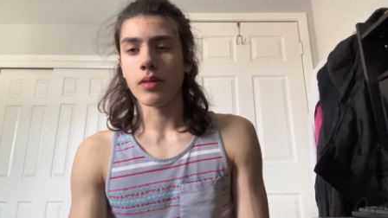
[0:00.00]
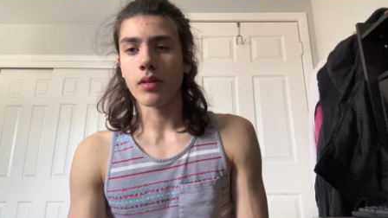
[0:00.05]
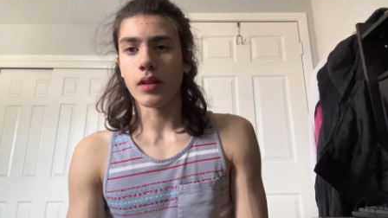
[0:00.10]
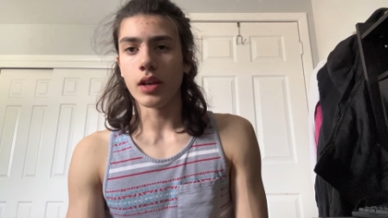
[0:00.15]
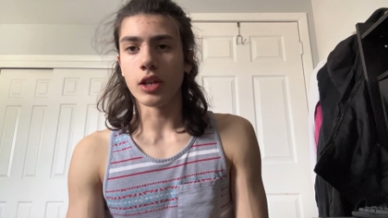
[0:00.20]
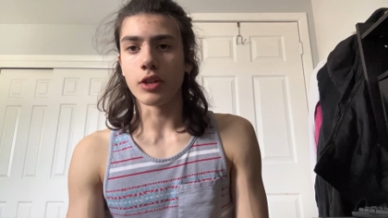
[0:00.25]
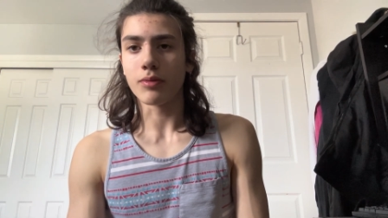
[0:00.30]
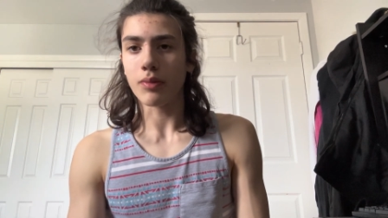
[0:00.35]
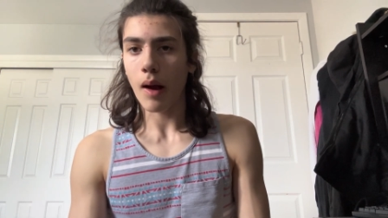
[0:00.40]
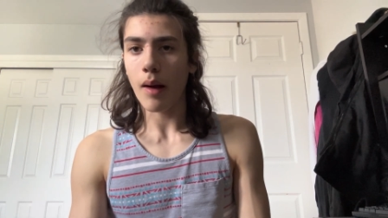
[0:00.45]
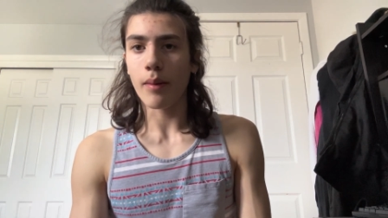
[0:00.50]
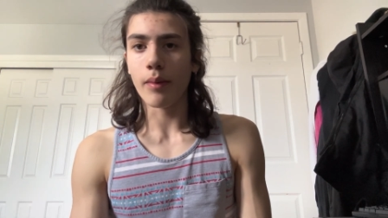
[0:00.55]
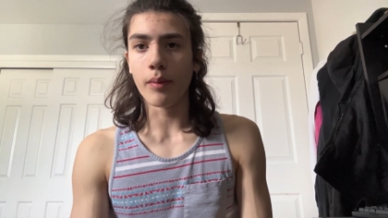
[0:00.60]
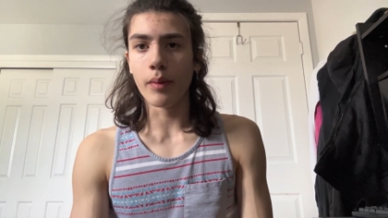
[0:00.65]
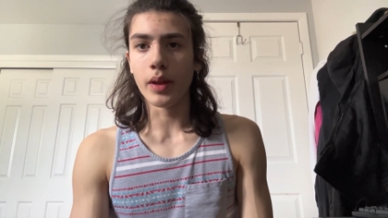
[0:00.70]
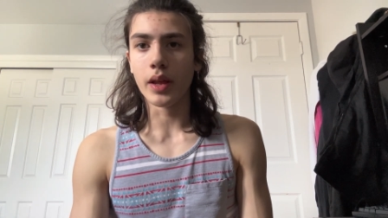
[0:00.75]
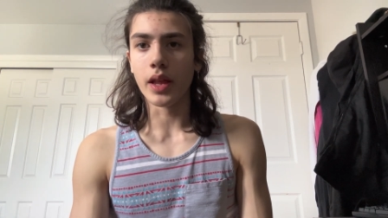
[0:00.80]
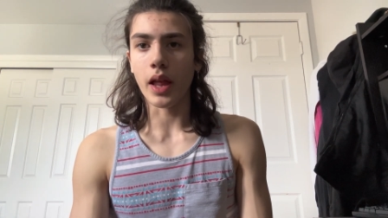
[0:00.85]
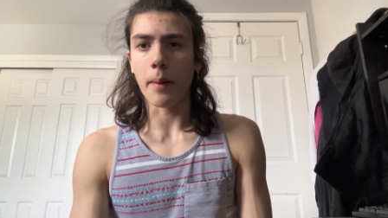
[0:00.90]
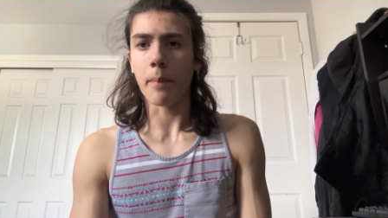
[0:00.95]
is
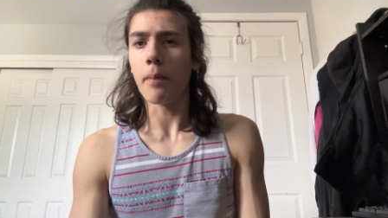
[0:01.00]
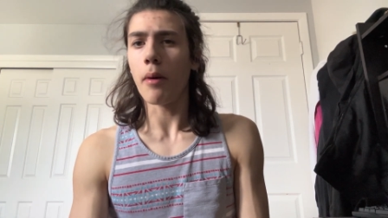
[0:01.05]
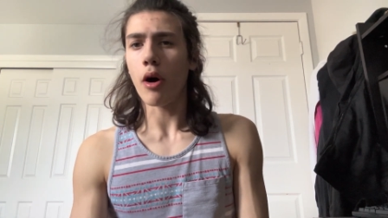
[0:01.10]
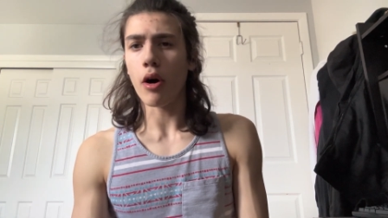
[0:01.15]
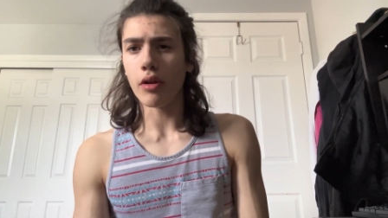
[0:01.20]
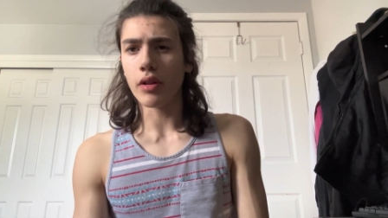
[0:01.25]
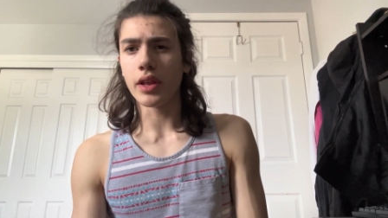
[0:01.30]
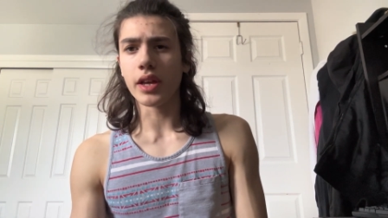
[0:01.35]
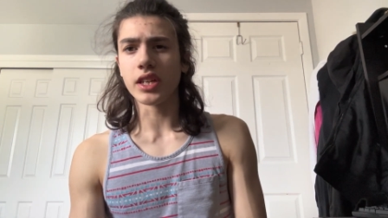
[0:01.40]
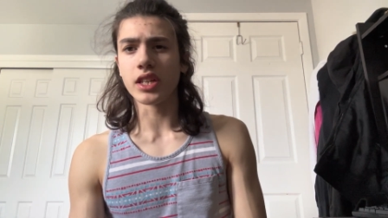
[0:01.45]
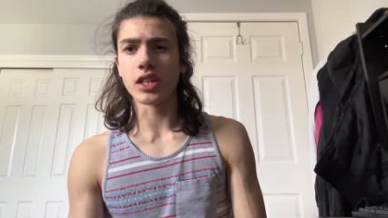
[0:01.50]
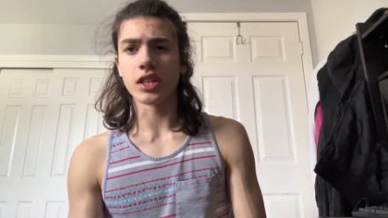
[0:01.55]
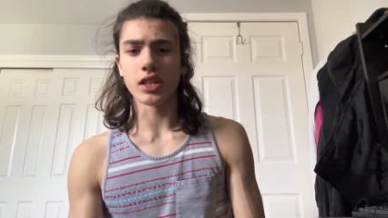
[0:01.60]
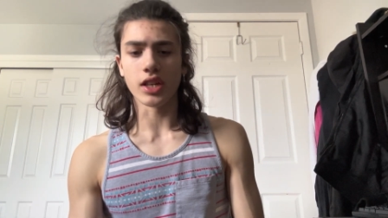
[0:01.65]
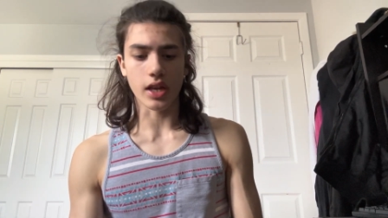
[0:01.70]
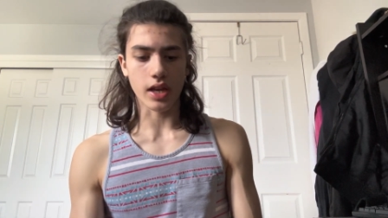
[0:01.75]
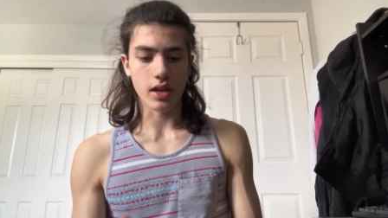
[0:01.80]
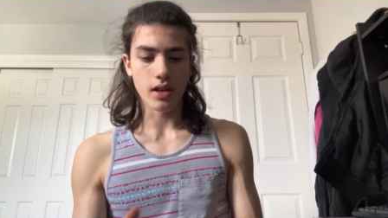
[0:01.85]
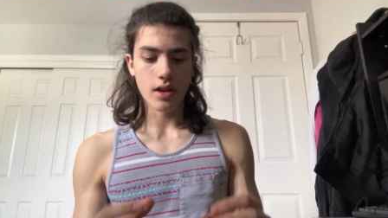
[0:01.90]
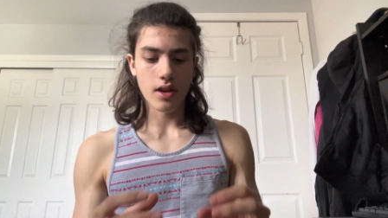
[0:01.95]
probably like poly. It's just
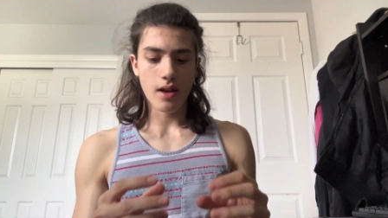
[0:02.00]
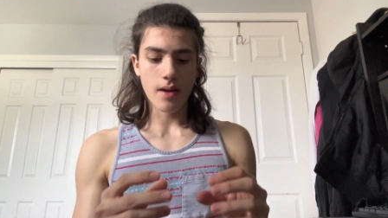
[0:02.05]
like